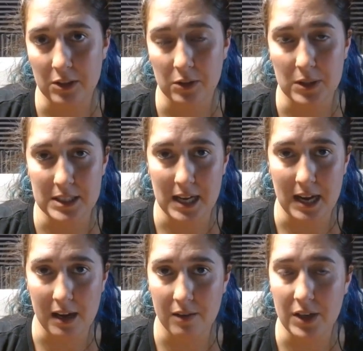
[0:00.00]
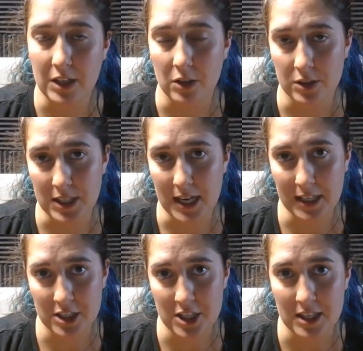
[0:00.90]
You're going to have a call to
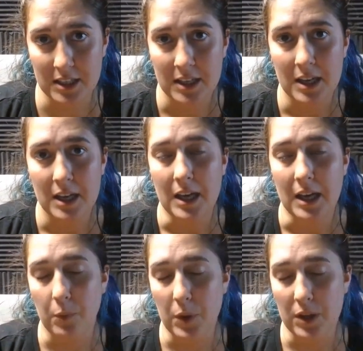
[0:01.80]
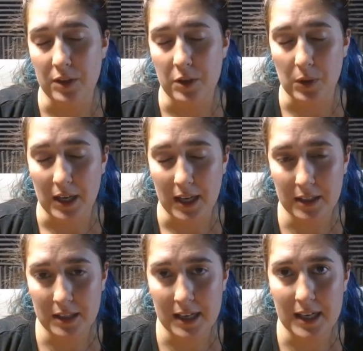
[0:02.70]
action with your
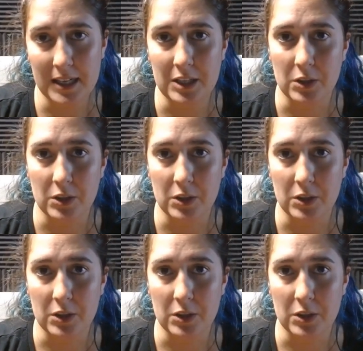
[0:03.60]
headline.